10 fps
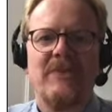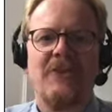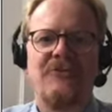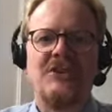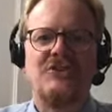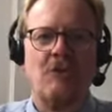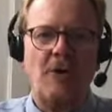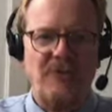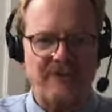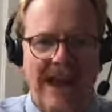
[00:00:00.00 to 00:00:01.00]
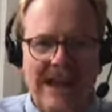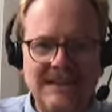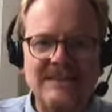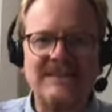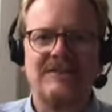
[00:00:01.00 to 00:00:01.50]
a feature of
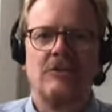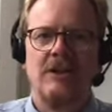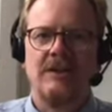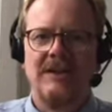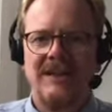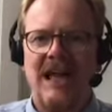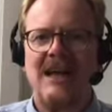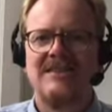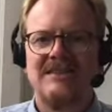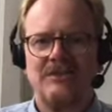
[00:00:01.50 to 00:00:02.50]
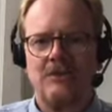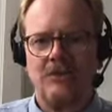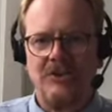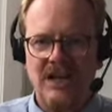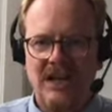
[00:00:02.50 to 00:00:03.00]
events or classes or
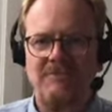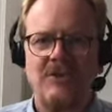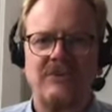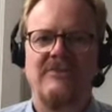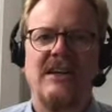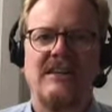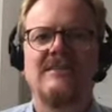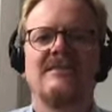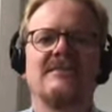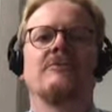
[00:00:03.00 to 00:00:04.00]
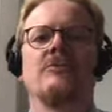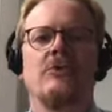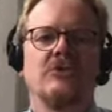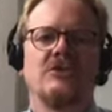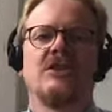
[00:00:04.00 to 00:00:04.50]
types of events,
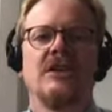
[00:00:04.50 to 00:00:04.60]
not